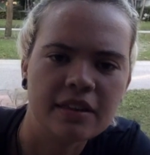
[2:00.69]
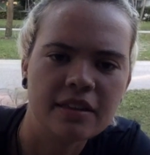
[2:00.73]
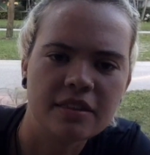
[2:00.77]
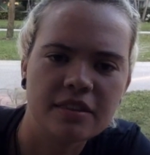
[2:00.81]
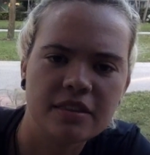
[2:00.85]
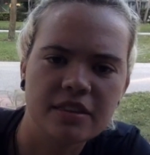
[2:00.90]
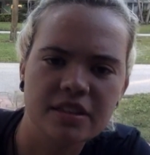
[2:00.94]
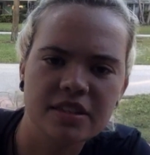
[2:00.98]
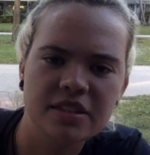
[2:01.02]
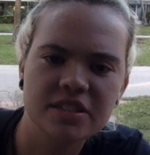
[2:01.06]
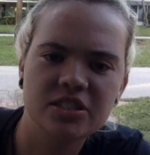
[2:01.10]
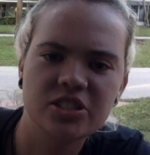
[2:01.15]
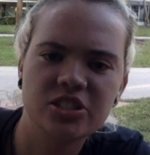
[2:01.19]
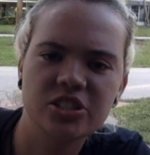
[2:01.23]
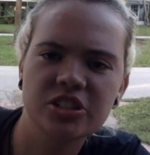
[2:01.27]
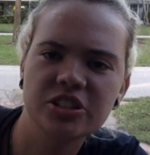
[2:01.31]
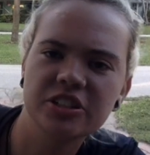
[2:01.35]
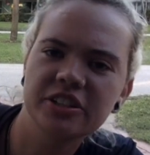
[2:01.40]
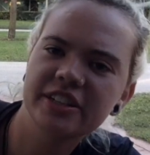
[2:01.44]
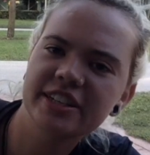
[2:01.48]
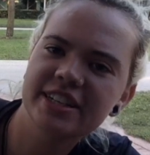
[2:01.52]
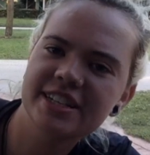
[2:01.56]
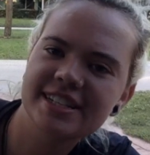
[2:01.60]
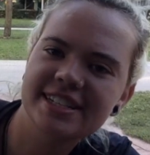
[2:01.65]
The
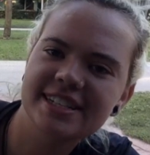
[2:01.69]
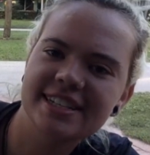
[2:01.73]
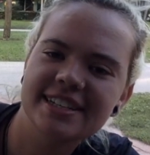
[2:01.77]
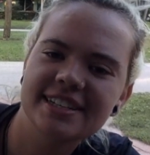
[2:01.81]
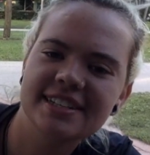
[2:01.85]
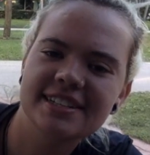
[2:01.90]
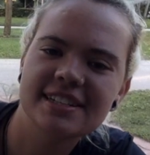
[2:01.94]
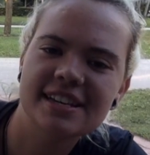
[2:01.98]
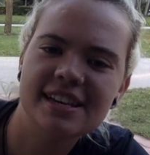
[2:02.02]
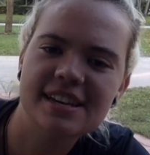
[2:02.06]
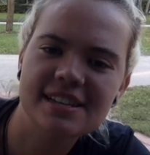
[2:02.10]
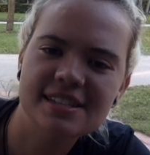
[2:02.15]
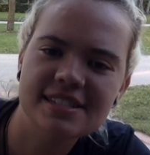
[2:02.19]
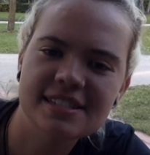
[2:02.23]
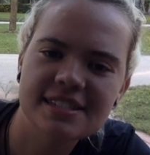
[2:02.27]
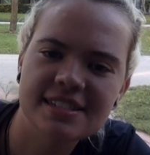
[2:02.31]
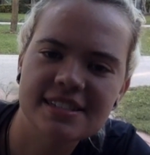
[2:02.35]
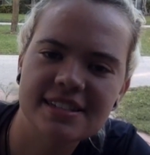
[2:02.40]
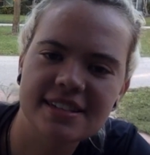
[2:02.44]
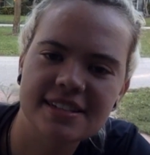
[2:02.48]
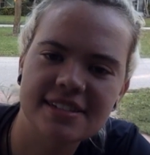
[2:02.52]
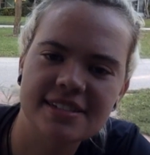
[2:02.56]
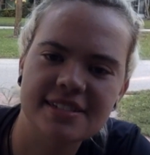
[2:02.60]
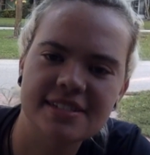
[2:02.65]
agility
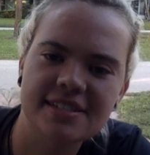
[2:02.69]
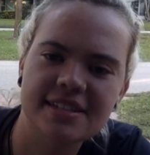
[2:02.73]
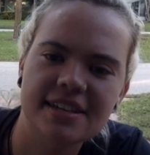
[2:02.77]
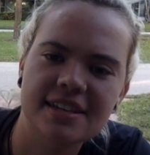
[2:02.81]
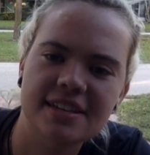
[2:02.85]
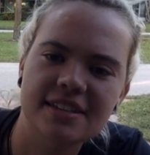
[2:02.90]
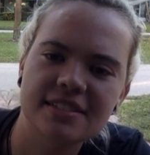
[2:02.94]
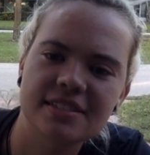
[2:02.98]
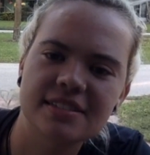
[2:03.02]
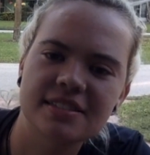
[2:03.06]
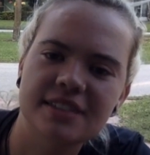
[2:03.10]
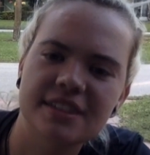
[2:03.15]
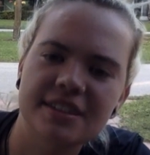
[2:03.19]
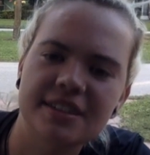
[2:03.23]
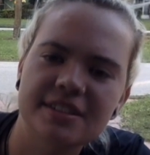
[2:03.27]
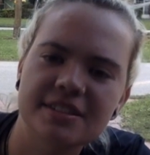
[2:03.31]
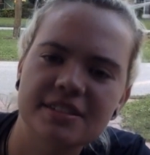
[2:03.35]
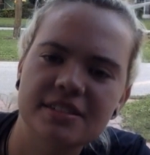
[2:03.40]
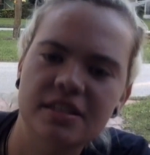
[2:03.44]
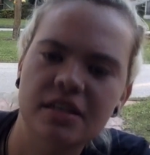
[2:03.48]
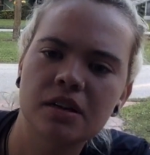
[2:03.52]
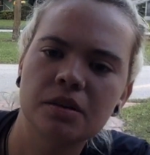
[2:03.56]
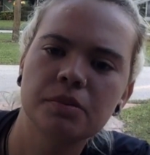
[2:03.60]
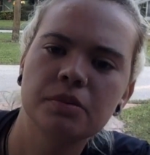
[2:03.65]
T-test is a test that
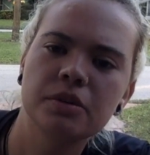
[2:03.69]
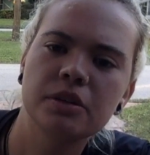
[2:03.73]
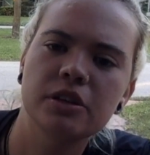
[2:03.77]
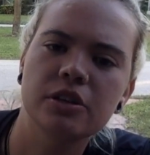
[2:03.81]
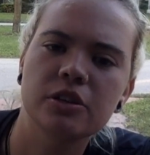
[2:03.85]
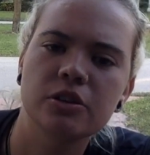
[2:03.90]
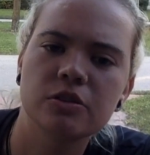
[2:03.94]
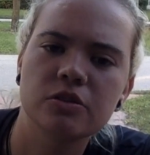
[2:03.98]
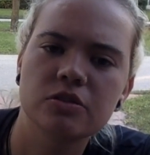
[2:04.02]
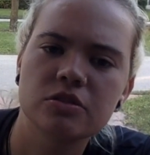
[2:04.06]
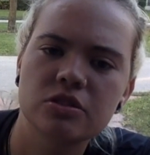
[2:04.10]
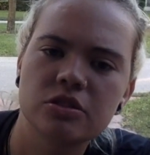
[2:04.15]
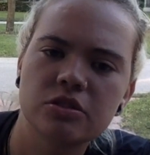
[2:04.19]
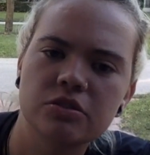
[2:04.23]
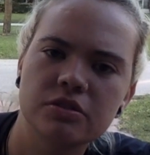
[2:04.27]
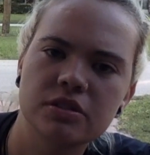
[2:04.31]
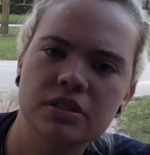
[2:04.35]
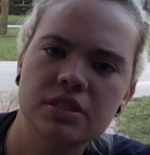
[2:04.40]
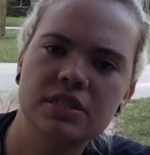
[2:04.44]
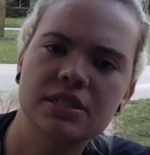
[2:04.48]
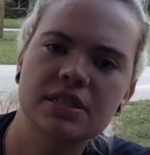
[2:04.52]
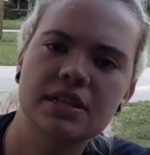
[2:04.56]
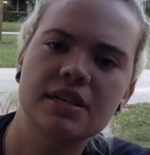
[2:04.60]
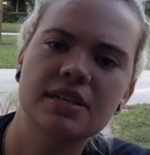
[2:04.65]
is commonly used to
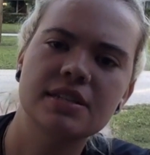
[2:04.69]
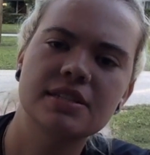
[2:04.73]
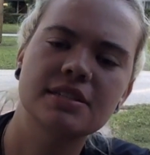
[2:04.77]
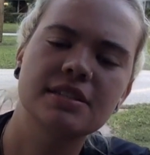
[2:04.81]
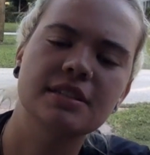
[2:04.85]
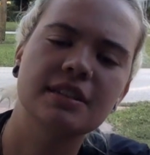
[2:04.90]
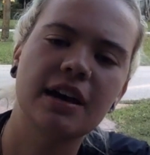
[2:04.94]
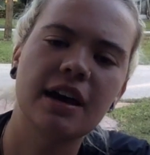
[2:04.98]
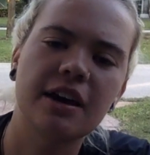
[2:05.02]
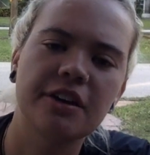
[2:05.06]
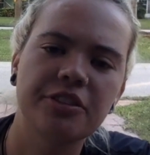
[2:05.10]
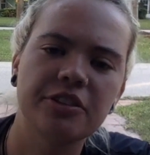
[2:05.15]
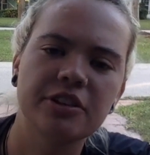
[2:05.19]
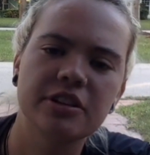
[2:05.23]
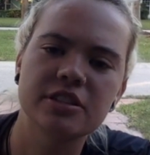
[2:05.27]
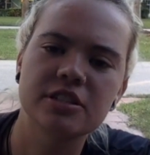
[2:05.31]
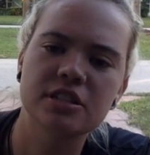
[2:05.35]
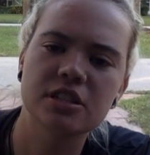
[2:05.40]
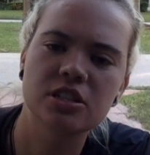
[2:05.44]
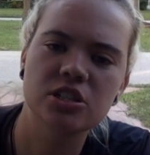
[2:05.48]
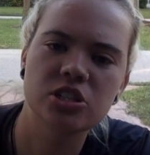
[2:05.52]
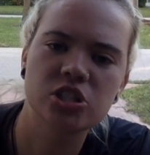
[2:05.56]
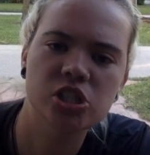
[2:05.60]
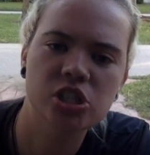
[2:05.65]
assess an
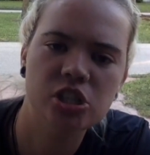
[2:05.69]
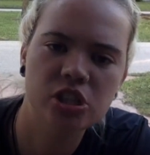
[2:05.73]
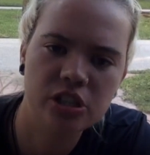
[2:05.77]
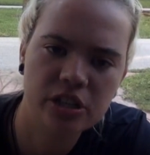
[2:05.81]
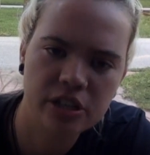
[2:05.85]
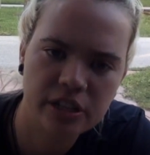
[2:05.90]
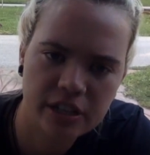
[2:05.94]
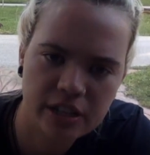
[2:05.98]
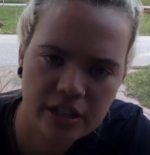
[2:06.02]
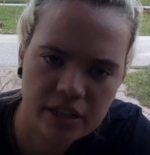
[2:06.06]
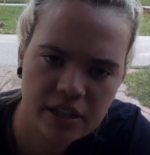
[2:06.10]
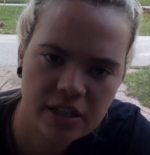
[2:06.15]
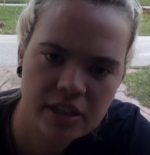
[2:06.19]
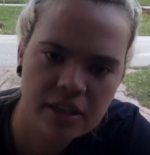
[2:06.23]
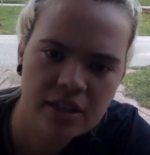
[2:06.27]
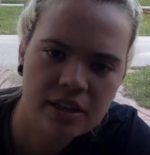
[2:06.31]
athlete's agility.